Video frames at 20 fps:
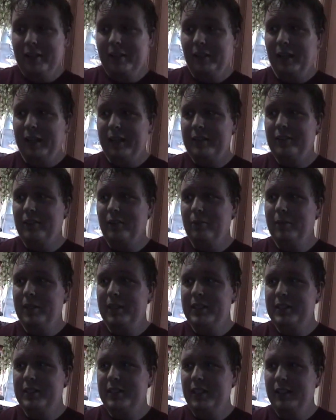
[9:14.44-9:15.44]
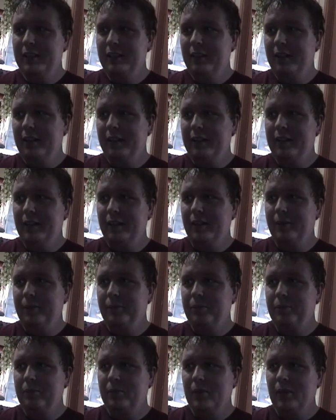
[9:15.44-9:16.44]
Like somebody said, like
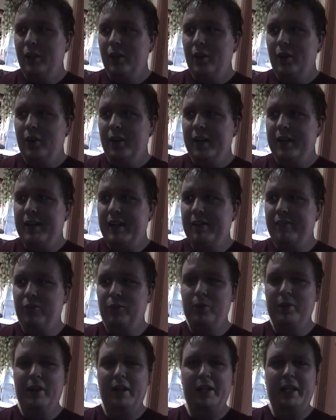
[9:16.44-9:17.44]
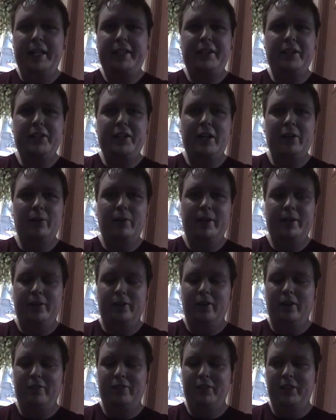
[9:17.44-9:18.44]
the
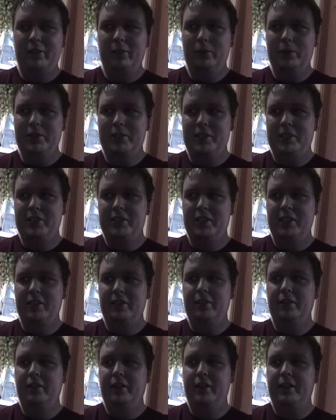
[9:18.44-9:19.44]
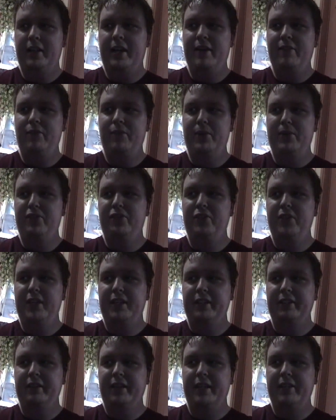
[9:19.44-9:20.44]
narrator, I think it was, he said, like,
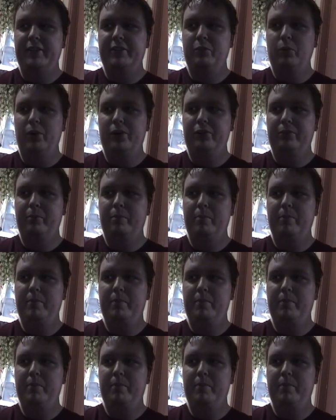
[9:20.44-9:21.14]
everything that was